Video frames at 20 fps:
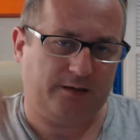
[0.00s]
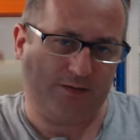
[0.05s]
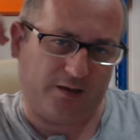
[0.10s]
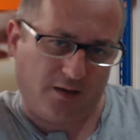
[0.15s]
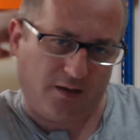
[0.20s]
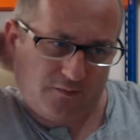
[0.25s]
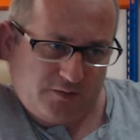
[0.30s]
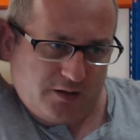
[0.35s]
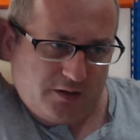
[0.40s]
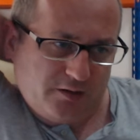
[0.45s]
I
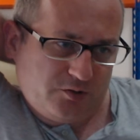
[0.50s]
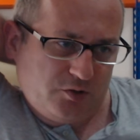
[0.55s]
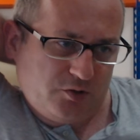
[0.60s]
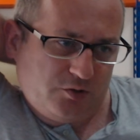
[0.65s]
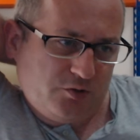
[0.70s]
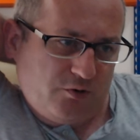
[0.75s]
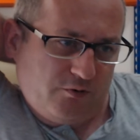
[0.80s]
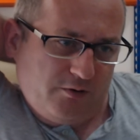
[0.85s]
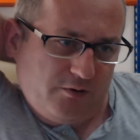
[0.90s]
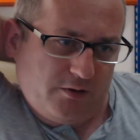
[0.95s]
think I've done a
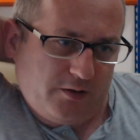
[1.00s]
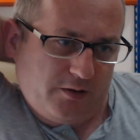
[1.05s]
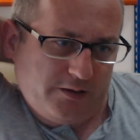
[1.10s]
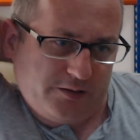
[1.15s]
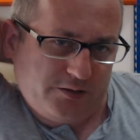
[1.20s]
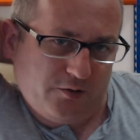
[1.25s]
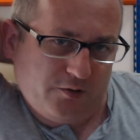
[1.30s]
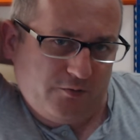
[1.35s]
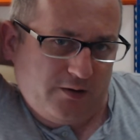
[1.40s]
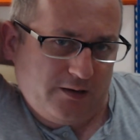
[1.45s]
tutorial on
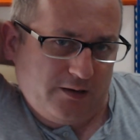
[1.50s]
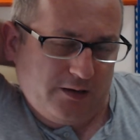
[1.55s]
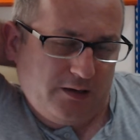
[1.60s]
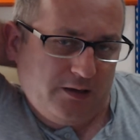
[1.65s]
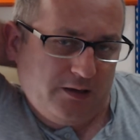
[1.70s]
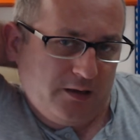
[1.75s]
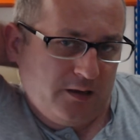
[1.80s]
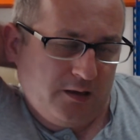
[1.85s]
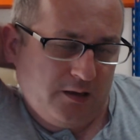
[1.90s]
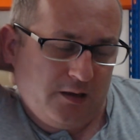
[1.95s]
this
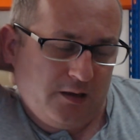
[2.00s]
already.